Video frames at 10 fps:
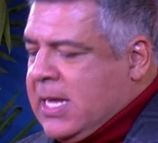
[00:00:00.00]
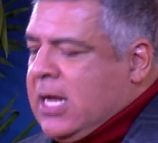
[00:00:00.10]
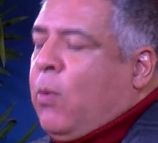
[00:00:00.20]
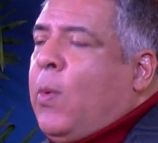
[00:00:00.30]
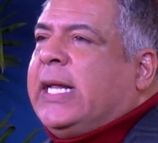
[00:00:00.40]

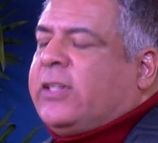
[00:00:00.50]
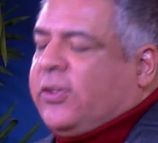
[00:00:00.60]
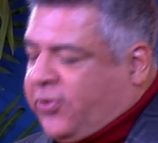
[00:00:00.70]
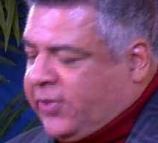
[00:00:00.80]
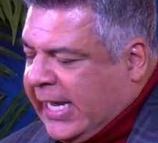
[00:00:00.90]
We need to
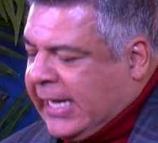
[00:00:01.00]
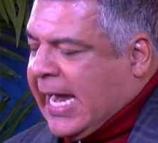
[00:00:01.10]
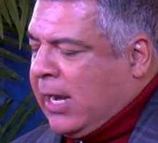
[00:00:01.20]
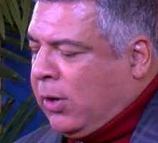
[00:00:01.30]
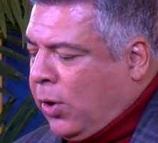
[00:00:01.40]
seek
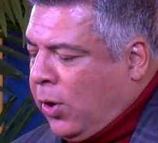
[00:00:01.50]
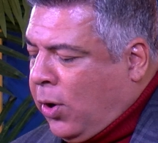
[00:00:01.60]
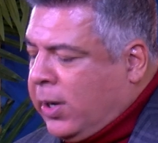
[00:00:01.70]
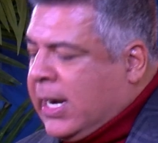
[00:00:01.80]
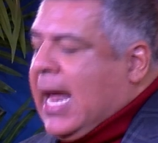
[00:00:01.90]
and
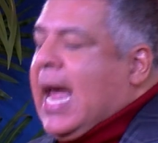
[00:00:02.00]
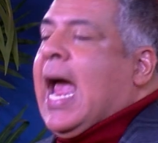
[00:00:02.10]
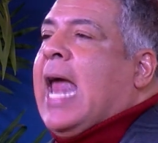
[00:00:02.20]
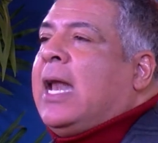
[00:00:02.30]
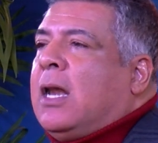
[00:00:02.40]
learn
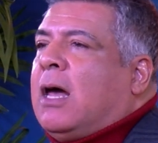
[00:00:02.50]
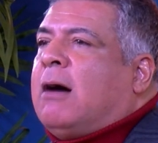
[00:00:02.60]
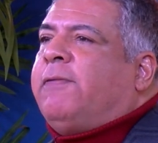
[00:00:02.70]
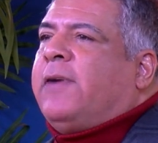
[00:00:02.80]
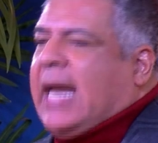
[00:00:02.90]
and
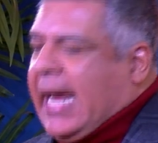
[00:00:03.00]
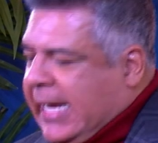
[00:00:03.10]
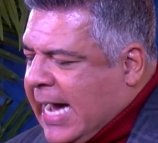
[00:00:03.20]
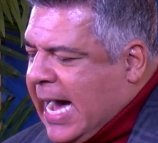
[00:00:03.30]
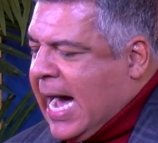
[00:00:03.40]
love like
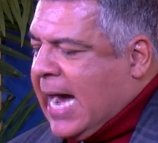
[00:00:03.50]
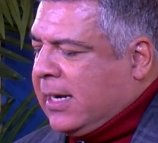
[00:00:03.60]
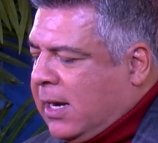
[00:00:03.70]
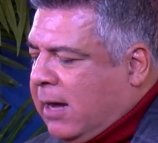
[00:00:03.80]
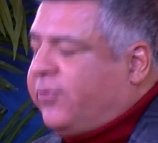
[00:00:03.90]
God
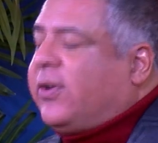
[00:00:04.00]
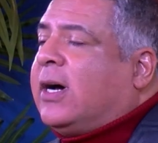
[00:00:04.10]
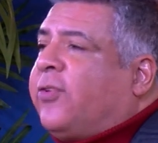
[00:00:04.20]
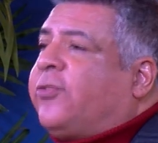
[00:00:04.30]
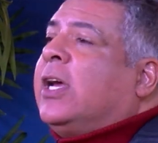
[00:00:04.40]
loves
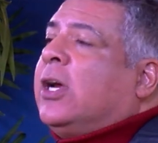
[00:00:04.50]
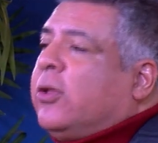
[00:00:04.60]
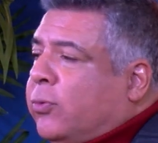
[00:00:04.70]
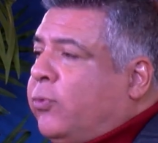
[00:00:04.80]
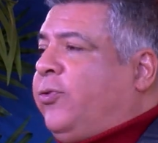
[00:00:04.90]
us
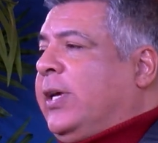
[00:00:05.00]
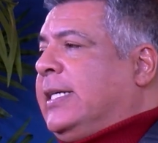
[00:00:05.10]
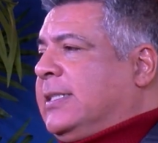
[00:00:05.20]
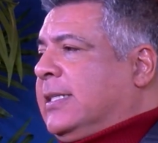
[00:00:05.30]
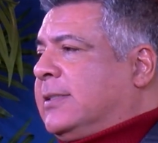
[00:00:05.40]
through
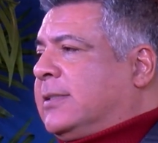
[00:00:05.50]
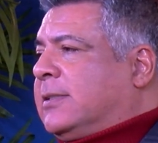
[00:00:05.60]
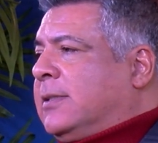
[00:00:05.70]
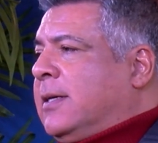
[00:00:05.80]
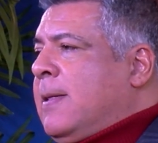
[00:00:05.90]
Jesus.
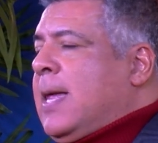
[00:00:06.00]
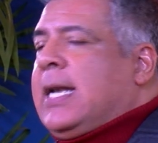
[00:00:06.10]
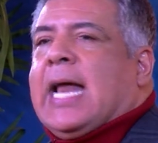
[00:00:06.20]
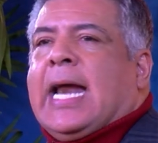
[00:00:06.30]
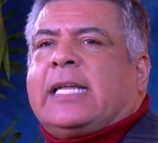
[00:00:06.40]

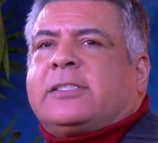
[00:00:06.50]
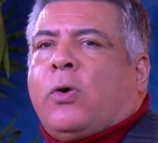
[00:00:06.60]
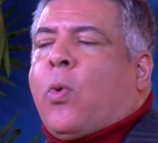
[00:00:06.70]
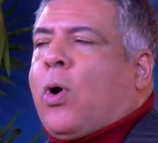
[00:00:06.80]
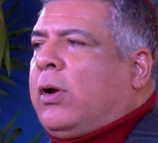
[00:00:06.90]
Not like the
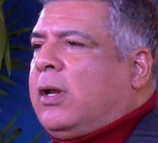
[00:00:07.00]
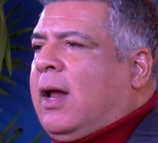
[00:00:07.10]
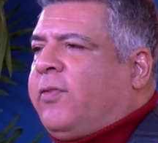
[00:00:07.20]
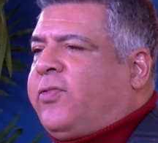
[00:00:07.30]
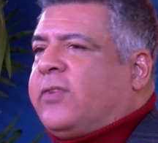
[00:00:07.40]
world
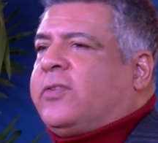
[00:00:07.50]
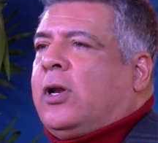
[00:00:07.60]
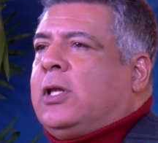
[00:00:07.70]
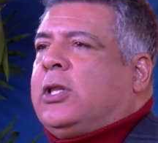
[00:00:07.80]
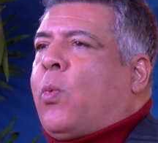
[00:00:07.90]
loves us.
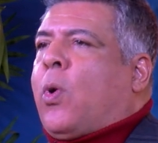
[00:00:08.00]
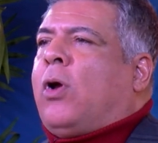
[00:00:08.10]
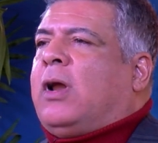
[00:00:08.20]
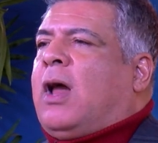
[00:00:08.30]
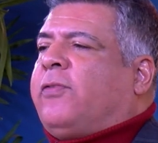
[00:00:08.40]
The world
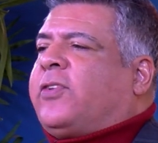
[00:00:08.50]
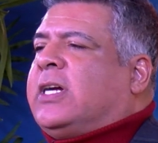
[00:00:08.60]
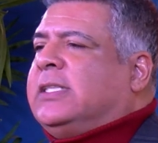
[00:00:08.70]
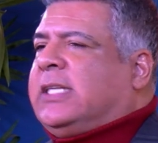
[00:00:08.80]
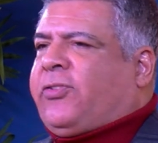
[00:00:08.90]
loves
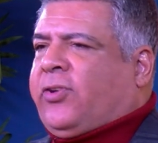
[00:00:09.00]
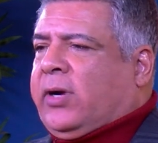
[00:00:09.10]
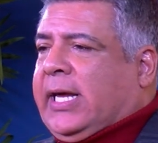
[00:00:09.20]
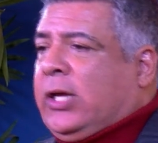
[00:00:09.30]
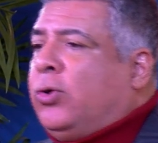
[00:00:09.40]

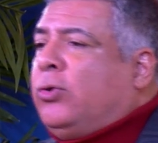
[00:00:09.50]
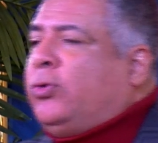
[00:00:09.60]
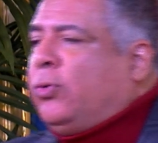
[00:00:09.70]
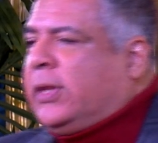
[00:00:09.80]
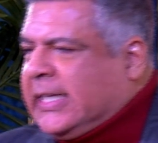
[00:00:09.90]
conditionally. You
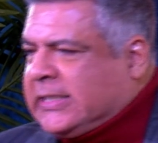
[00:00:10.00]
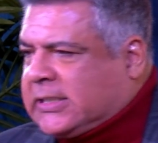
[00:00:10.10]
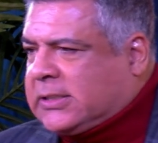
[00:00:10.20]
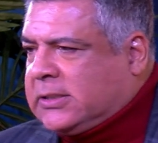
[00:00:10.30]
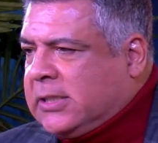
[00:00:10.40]
do
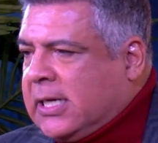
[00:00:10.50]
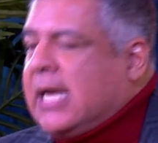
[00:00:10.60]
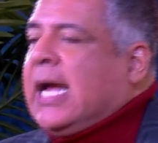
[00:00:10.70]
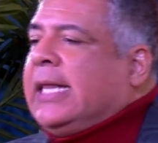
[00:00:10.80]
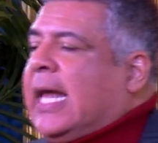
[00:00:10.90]
this,
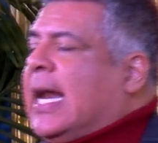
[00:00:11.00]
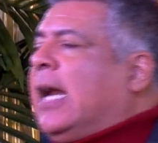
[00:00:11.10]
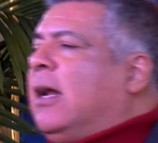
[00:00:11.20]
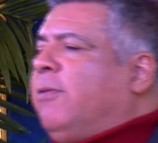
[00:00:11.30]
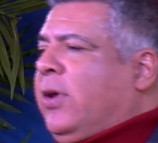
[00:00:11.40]
then I
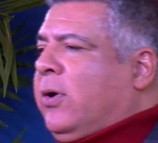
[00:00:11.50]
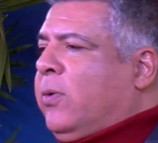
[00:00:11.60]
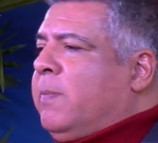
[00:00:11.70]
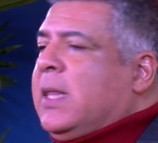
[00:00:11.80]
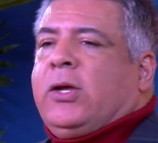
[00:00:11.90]
love you.
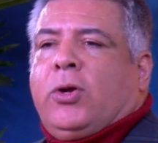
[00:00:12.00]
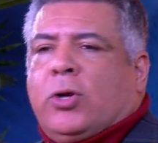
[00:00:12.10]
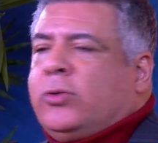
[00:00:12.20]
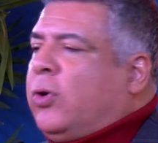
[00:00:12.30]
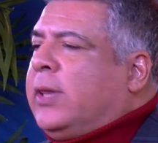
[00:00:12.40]
You
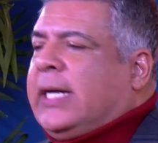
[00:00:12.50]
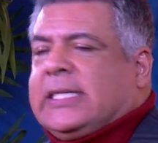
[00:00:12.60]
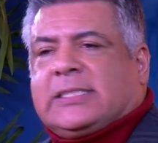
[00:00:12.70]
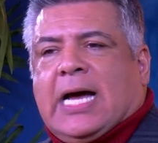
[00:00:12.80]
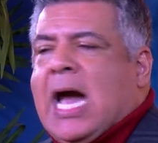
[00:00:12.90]
don't do
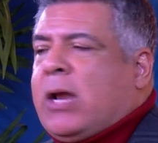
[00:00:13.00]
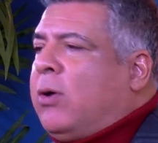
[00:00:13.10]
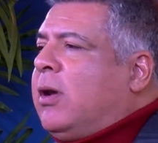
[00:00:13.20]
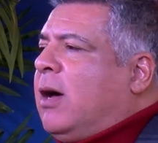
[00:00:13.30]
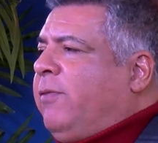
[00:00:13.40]
this, I
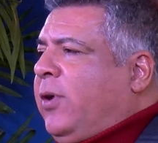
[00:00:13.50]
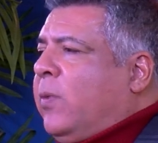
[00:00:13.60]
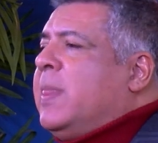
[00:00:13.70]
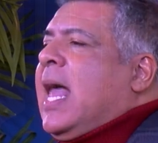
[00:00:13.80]
don't love you.